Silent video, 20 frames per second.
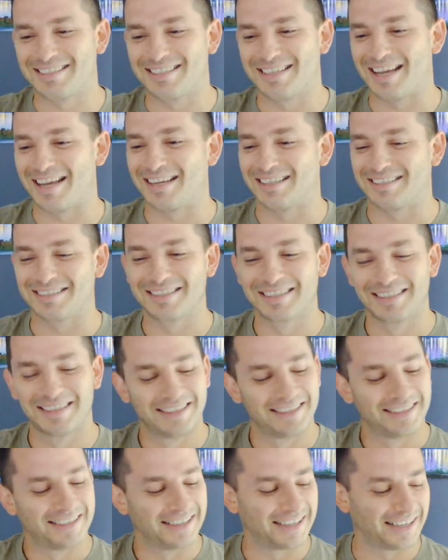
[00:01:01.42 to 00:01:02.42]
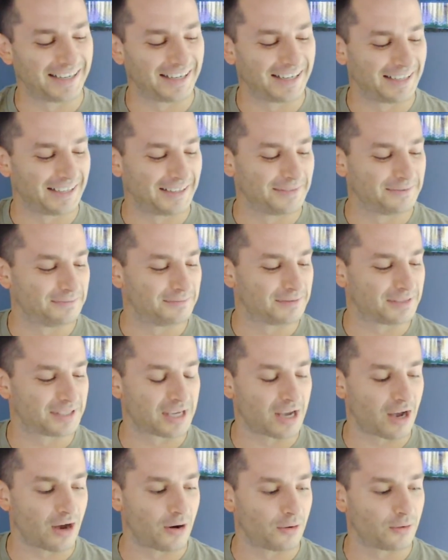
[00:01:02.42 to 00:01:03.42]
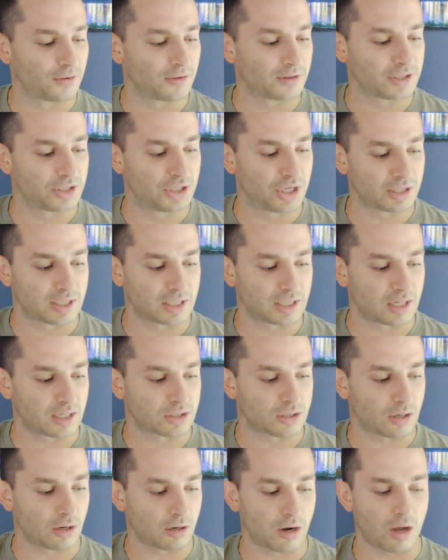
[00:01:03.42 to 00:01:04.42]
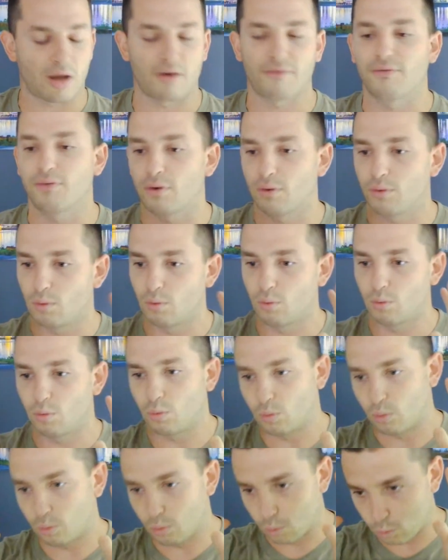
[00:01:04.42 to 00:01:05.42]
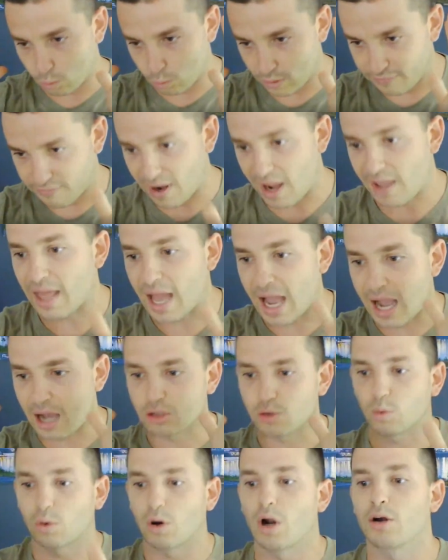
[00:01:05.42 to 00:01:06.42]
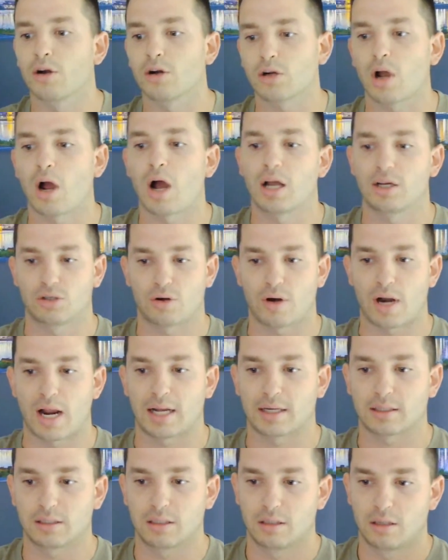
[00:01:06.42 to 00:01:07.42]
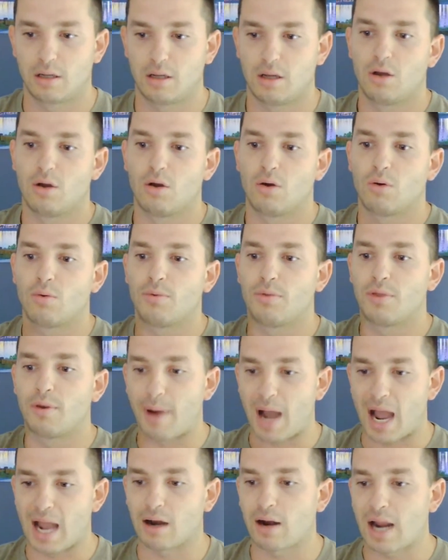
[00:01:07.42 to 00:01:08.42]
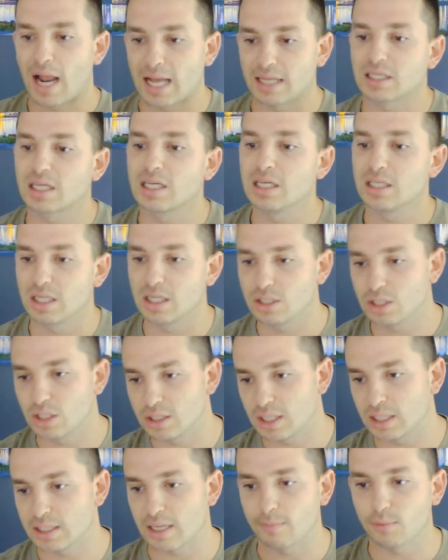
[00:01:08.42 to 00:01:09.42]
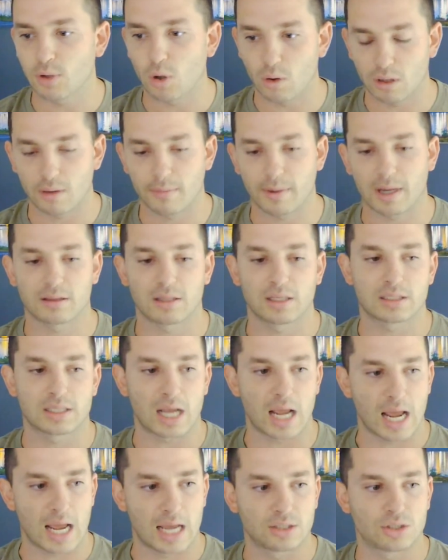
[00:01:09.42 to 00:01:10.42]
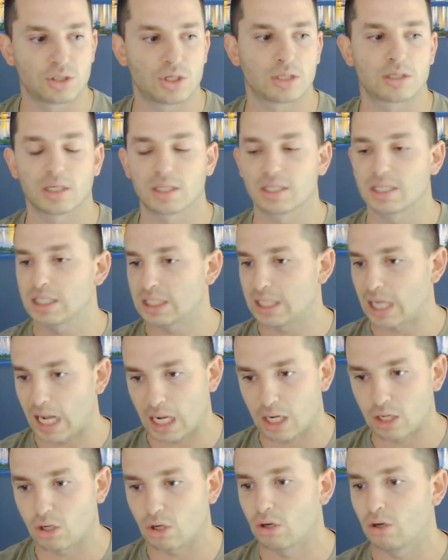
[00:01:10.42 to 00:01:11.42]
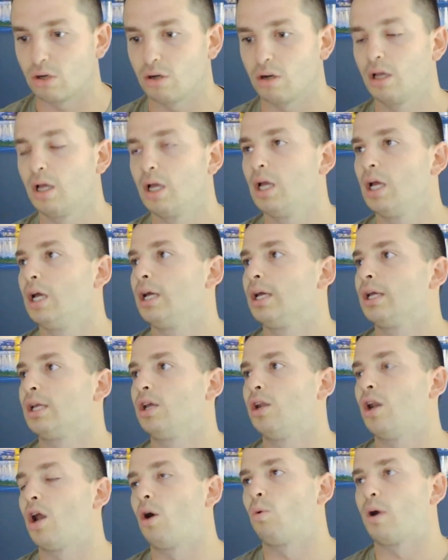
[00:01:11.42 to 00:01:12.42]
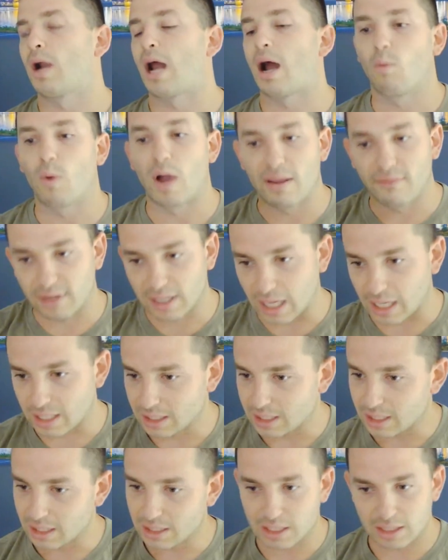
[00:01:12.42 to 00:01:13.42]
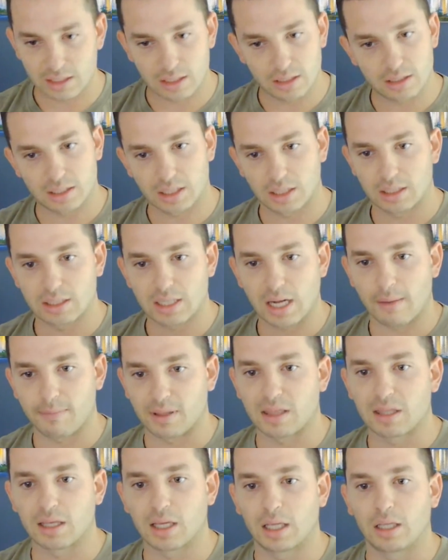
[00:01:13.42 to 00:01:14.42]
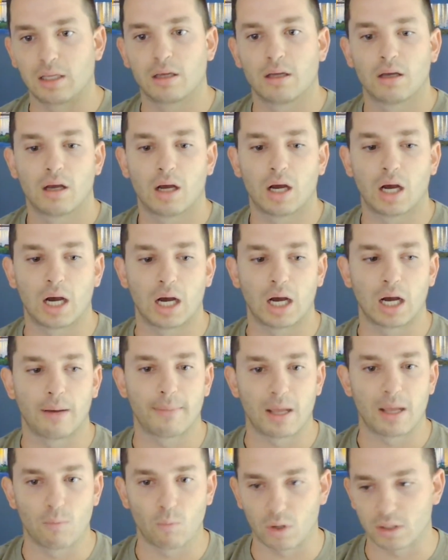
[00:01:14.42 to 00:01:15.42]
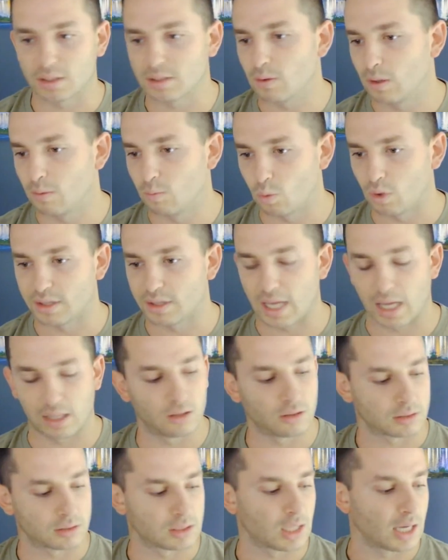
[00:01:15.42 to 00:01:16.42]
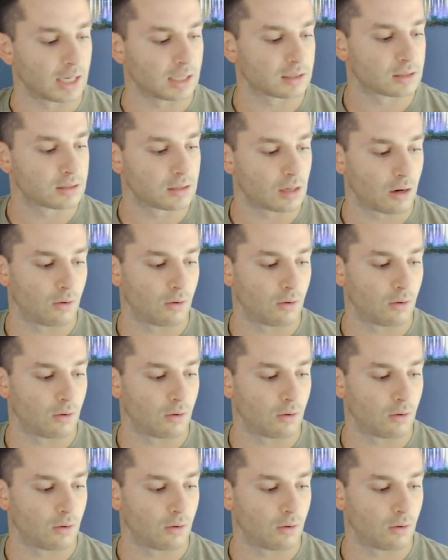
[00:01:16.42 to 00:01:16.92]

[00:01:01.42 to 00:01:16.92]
yes. So just to get us started off, we find the house, we're under contract. The buyer has contingencies. I'm going about this as just a standard, we're not waiving any contingencies type of thing, and what that looks like. So